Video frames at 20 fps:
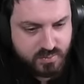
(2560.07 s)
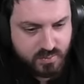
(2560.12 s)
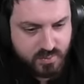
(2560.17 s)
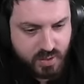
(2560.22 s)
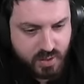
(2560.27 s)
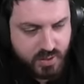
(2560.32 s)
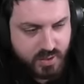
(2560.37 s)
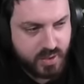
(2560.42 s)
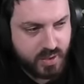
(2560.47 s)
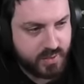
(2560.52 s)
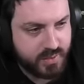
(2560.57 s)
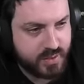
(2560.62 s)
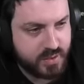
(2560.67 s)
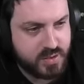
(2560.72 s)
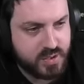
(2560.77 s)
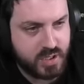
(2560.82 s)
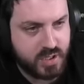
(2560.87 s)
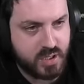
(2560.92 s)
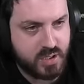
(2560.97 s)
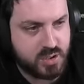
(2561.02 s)
I don't know. I think
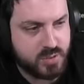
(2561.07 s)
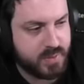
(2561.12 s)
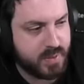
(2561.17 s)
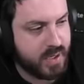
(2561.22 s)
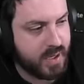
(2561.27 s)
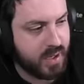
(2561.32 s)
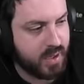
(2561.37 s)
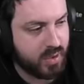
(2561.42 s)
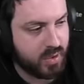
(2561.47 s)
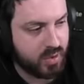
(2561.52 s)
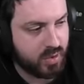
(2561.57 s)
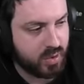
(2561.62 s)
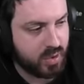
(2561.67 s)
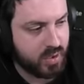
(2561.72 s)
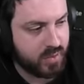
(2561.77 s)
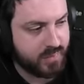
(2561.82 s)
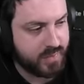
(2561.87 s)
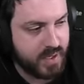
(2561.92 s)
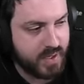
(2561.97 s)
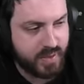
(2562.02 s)
Zarkum's been out long
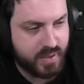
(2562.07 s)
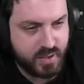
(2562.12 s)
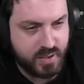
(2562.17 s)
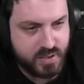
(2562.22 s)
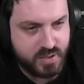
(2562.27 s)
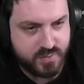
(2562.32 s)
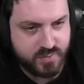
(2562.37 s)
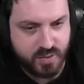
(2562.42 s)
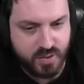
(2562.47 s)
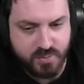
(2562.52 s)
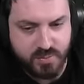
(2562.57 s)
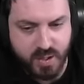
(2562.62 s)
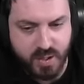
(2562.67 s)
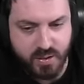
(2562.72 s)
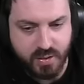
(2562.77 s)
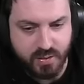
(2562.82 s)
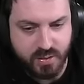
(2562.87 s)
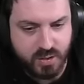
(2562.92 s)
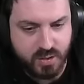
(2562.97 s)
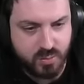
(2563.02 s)
enough now that it doesn't really
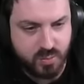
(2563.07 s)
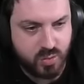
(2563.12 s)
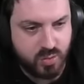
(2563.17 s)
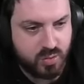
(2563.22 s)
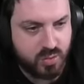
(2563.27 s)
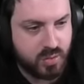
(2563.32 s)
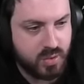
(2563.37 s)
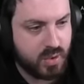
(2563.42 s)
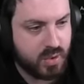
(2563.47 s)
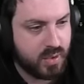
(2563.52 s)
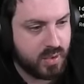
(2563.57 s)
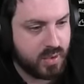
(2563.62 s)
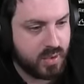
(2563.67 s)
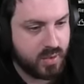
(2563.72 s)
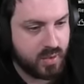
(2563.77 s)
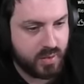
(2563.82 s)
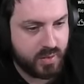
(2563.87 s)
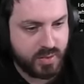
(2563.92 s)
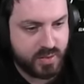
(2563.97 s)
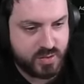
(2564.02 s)
matter anymore,
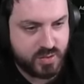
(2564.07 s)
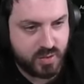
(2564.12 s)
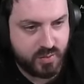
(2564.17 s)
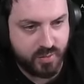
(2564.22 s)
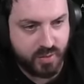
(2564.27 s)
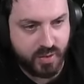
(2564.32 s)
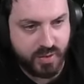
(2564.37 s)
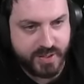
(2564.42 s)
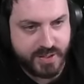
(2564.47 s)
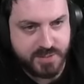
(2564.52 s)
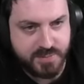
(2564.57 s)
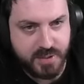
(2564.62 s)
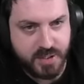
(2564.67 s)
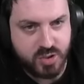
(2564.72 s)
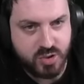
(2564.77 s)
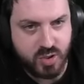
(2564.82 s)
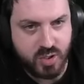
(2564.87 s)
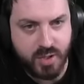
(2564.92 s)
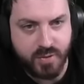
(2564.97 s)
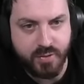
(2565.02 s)
and it's not really that
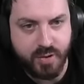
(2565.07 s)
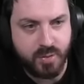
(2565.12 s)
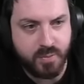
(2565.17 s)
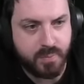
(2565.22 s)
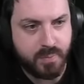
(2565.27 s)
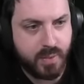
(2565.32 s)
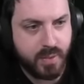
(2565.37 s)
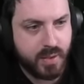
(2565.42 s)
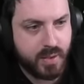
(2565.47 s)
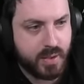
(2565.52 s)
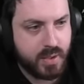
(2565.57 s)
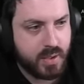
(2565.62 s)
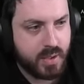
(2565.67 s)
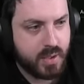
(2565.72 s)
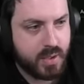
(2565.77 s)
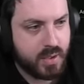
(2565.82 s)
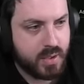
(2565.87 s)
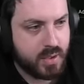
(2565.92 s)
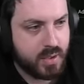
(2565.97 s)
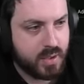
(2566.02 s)
special either.
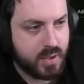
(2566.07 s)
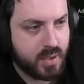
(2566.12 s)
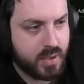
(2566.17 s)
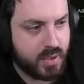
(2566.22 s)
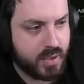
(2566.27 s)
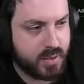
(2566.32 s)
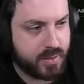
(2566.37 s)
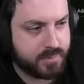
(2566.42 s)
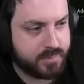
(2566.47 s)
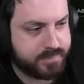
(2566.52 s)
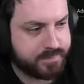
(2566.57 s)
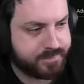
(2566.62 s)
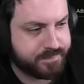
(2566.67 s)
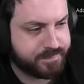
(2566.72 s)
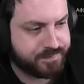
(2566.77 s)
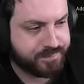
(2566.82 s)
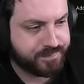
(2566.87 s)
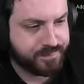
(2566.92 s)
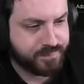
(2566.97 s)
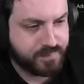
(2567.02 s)
Um,
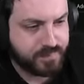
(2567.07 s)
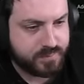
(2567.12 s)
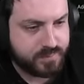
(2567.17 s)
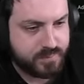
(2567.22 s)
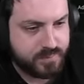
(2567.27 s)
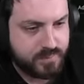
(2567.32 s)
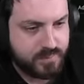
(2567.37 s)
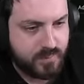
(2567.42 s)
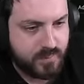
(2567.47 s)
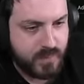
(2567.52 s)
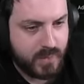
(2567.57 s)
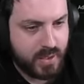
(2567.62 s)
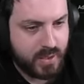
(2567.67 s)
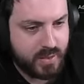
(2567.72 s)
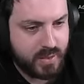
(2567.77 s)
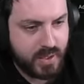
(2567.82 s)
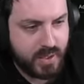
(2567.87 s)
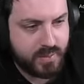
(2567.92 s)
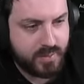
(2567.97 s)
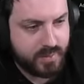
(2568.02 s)

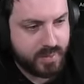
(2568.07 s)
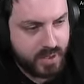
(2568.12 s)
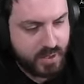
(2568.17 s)
yeah.